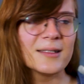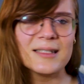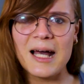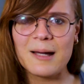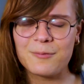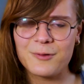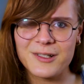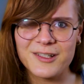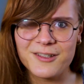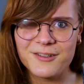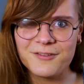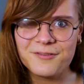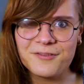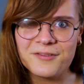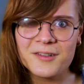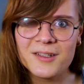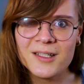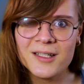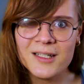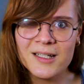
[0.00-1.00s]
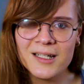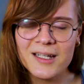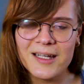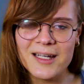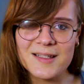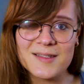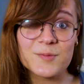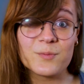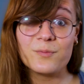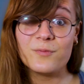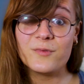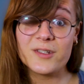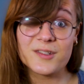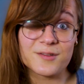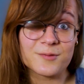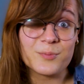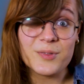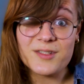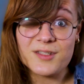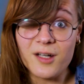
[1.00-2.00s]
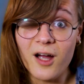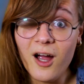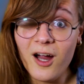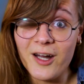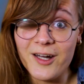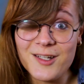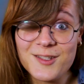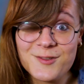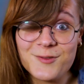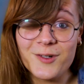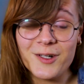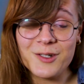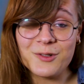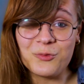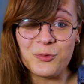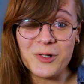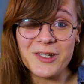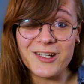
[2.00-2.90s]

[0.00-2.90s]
collaborative, it's it's bizarre, it's fucking